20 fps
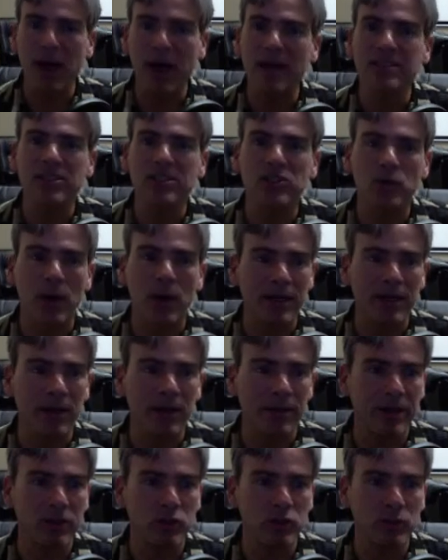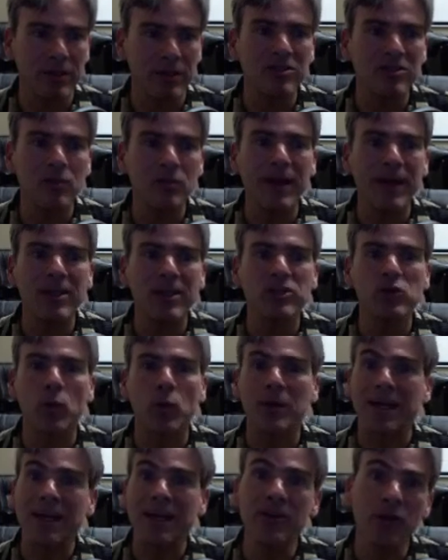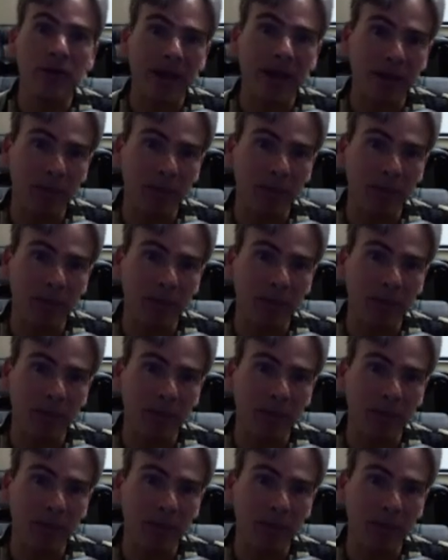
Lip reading: passage right here that you'll need to make sure and enter